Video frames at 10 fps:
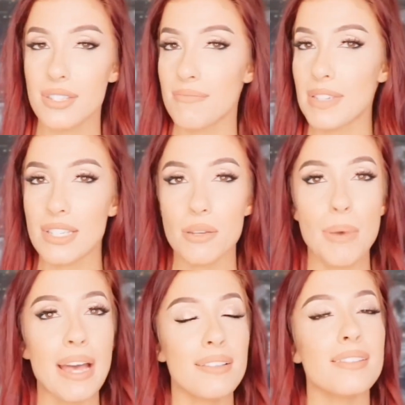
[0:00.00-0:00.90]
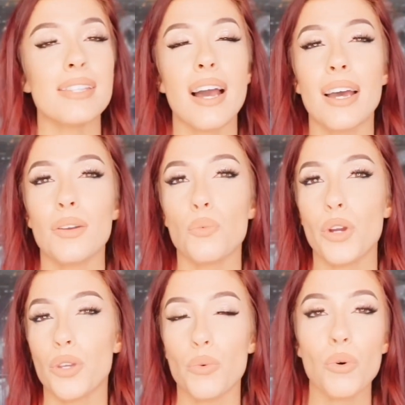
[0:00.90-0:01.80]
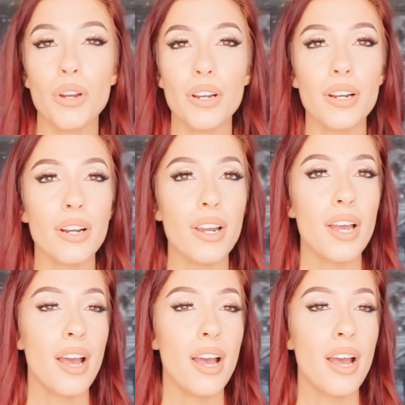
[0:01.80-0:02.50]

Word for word: it depends on what you order.